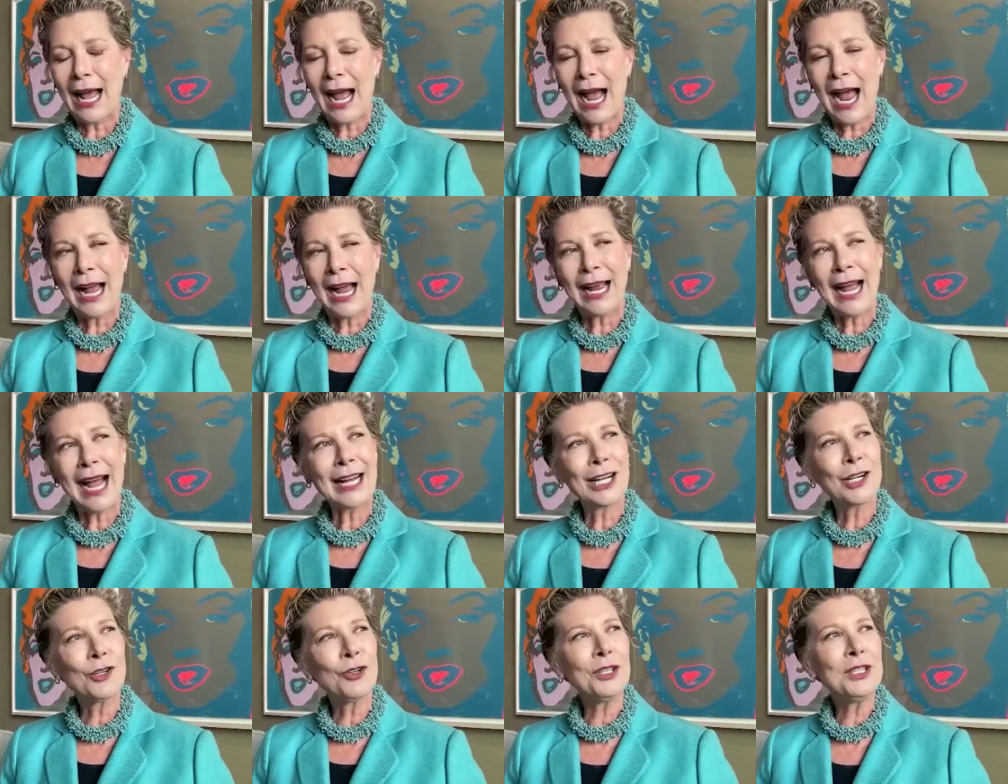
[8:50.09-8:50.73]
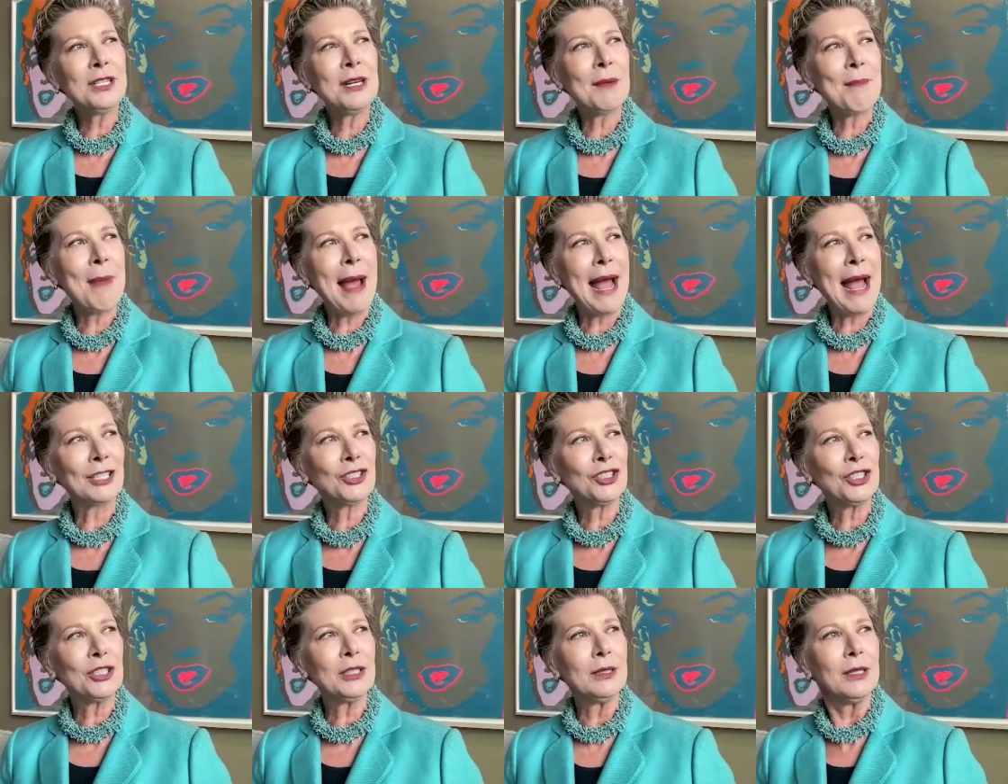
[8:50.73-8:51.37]
I, I couldn't
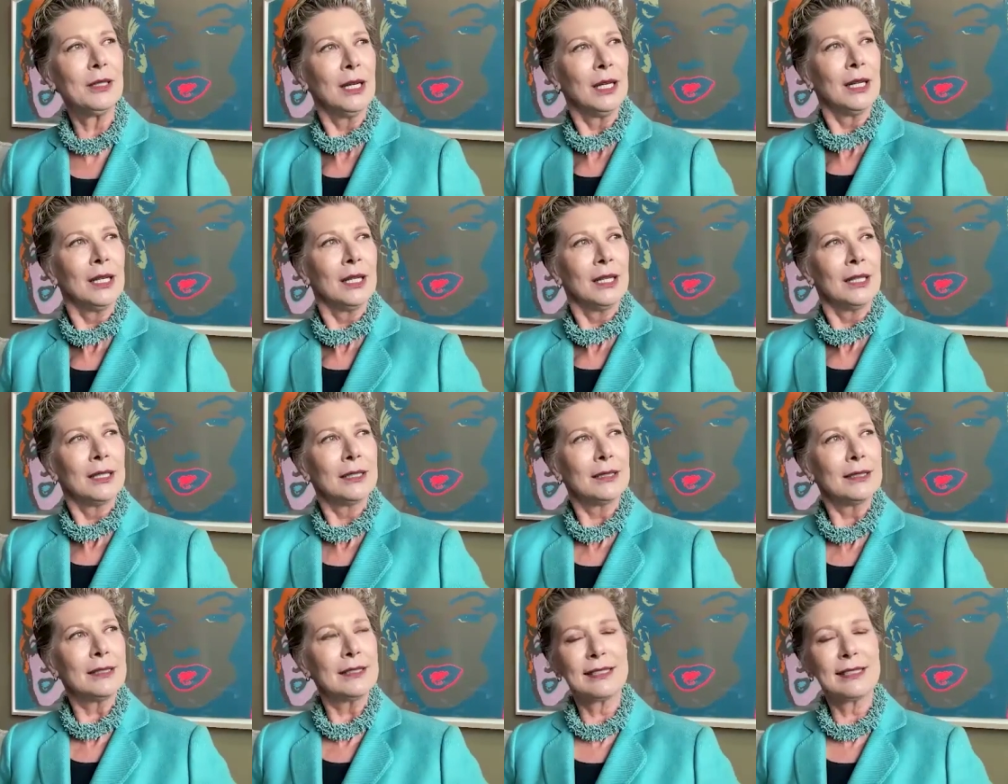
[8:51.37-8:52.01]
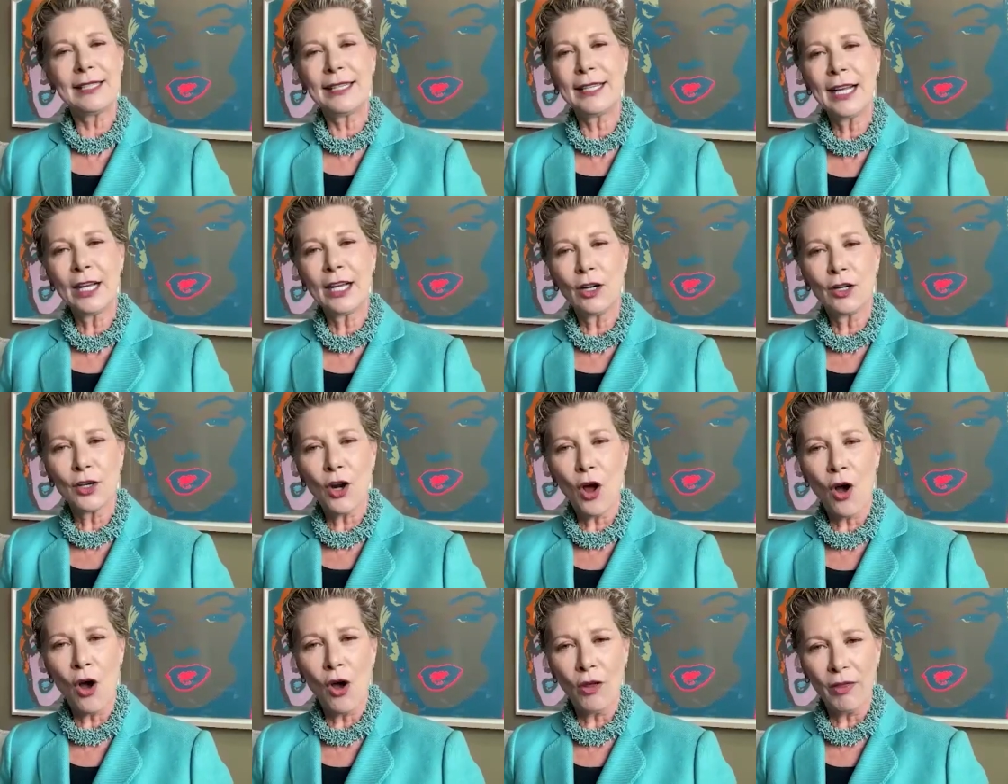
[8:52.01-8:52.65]
imagine sitting
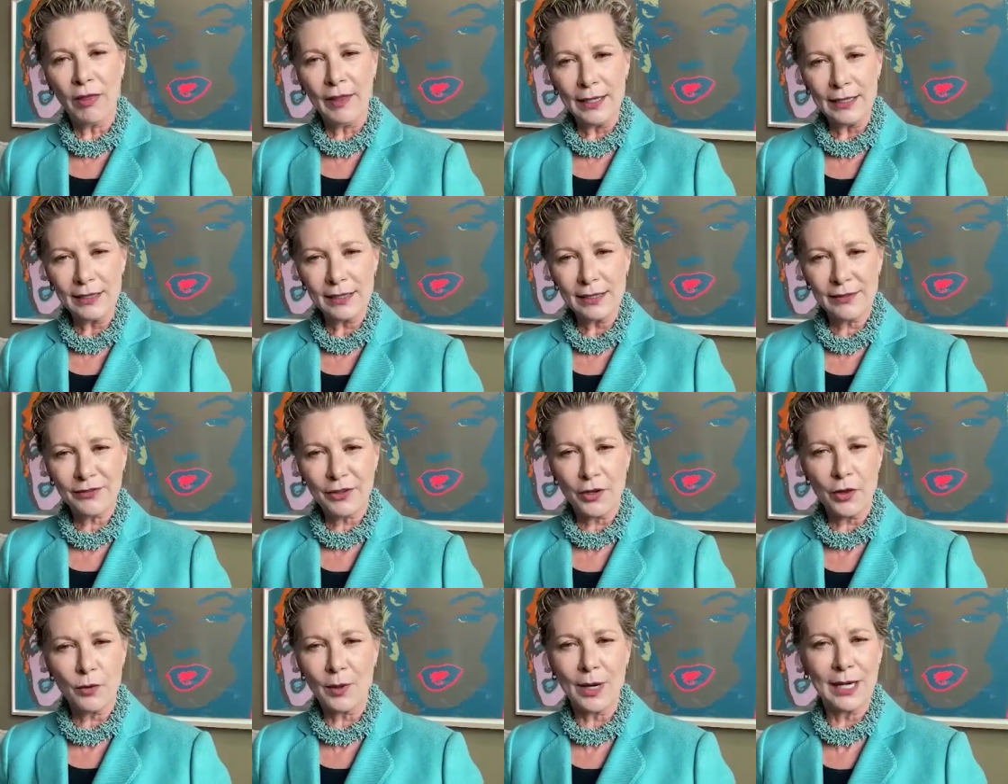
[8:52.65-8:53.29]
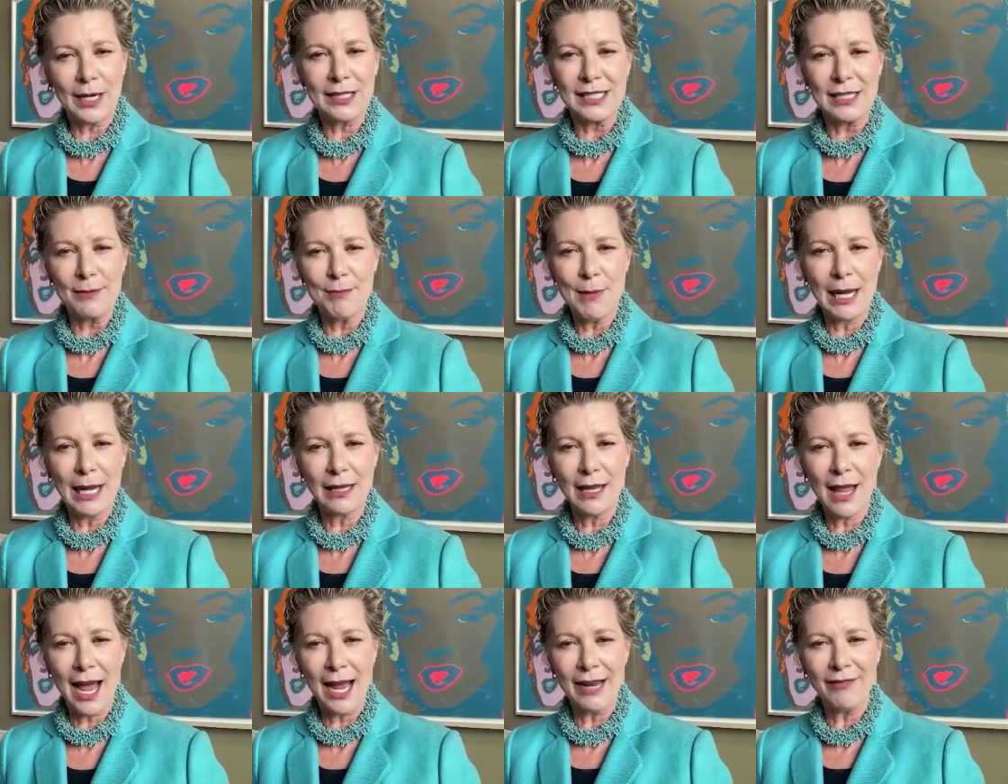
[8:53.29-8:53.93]
on all this for the rest of
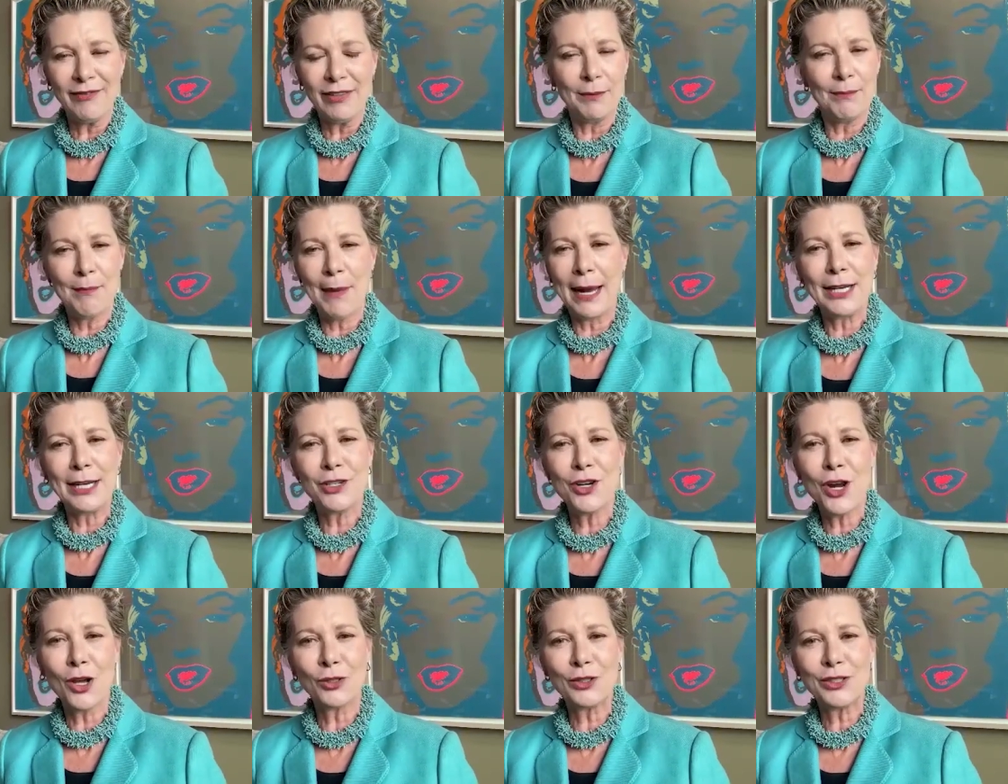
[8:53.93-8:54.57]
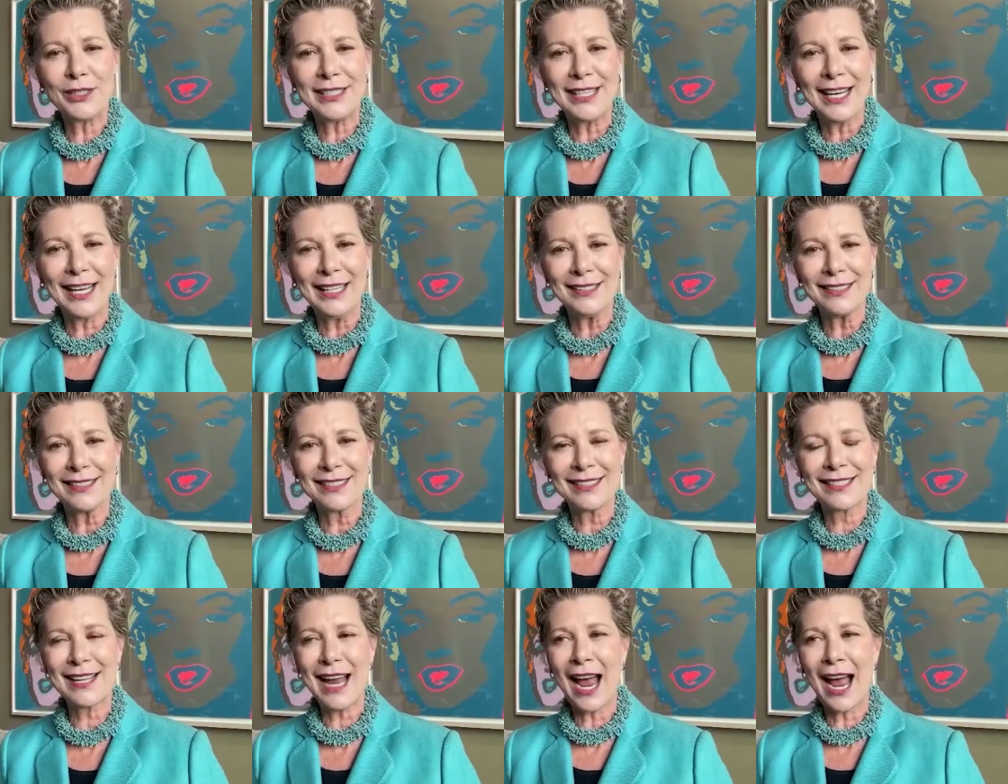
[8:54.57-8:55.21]
my life. It made no
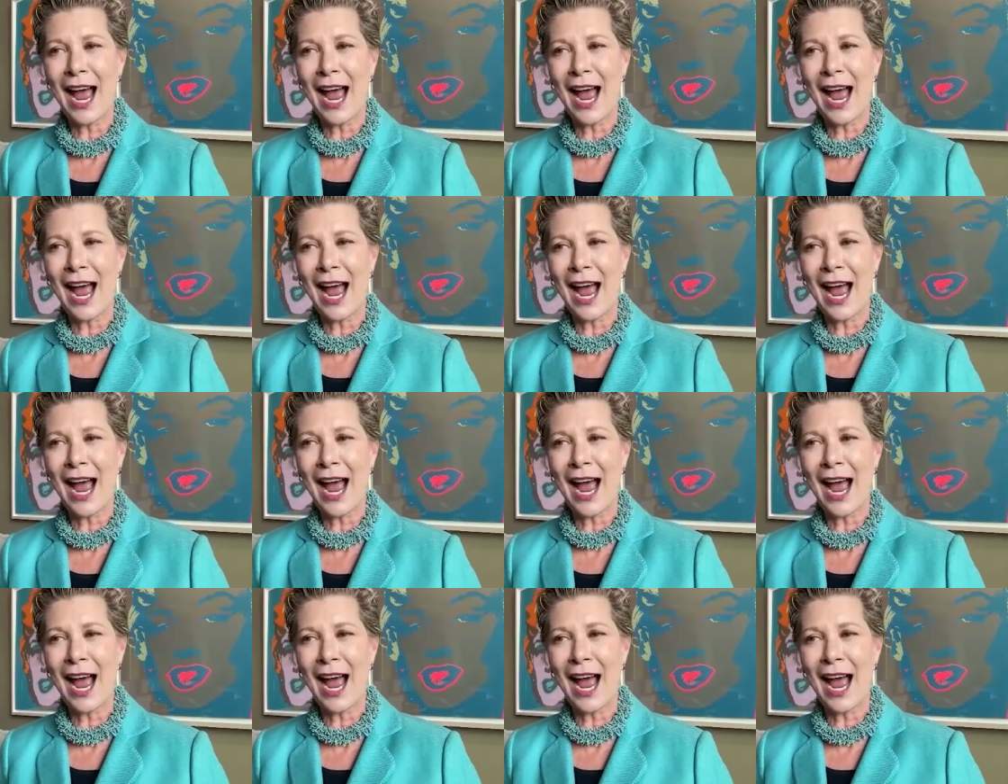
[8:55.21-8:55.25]
sense.